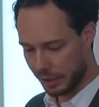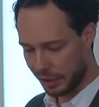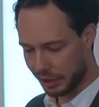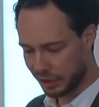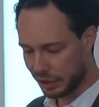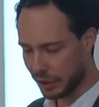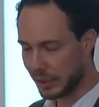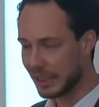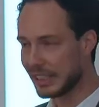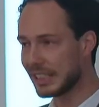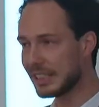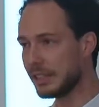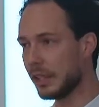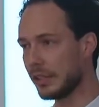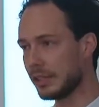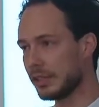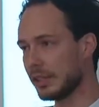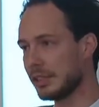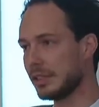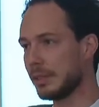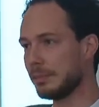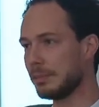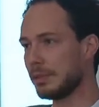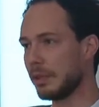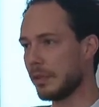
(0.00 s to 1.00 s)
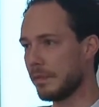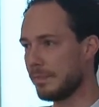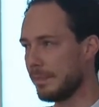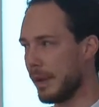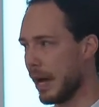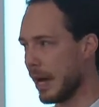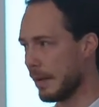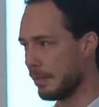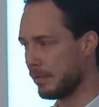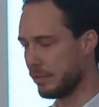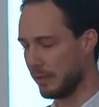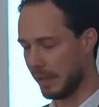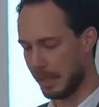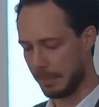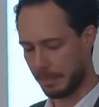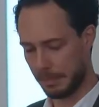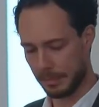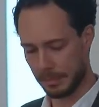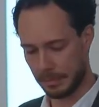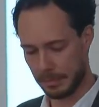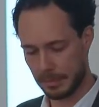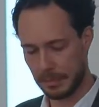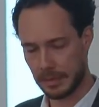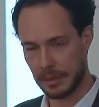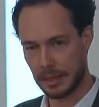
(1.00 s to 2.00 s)
So this is not just some sort of pipe dream.
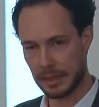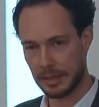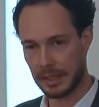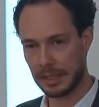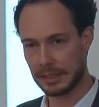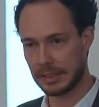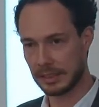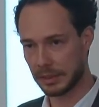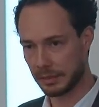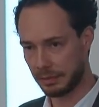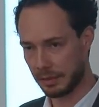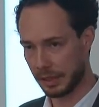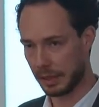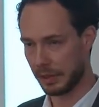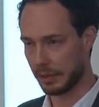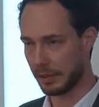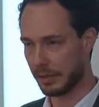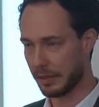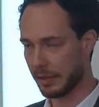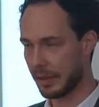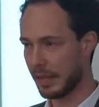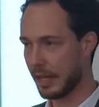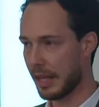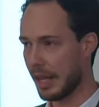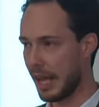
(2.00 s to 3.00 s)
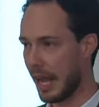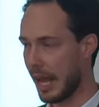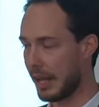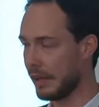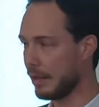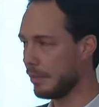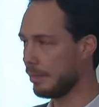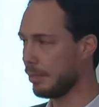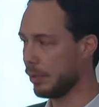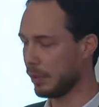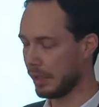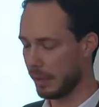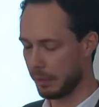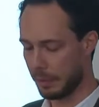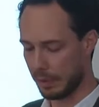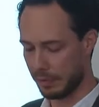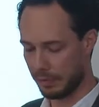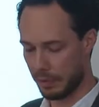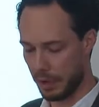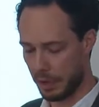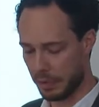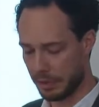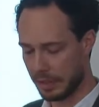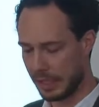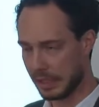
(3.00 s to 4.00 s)
This is real. And the book that we
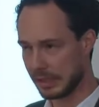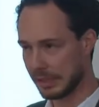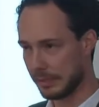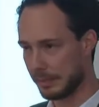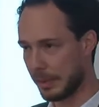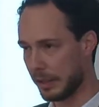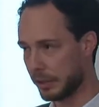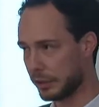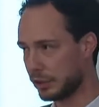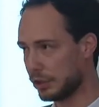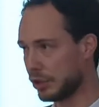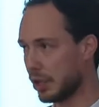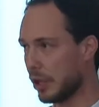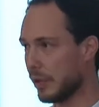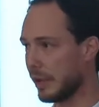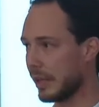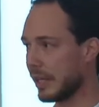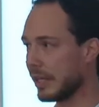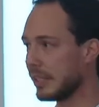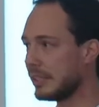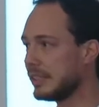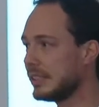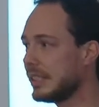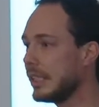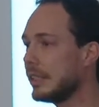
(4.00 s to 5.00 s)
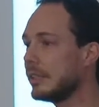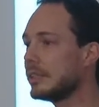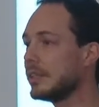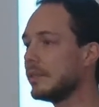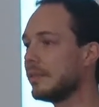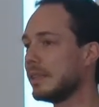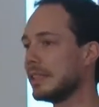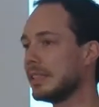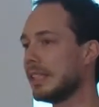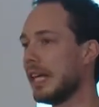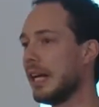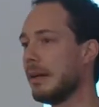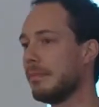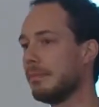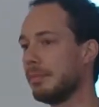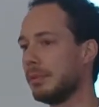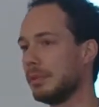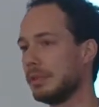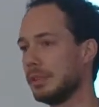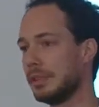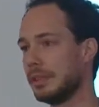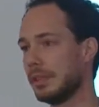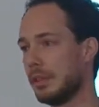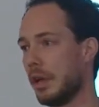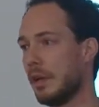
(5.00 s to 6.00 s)
wrote is about showing a series of
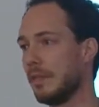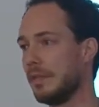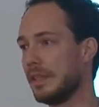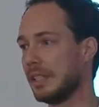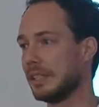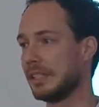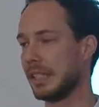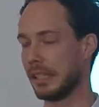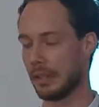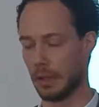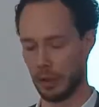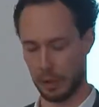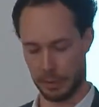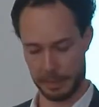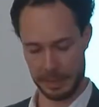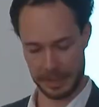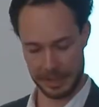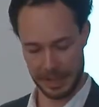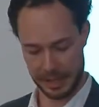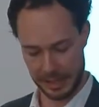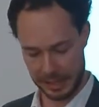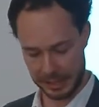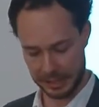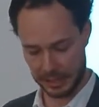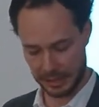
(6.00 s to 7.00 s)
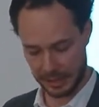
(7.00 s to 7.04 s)
examples of this economy that is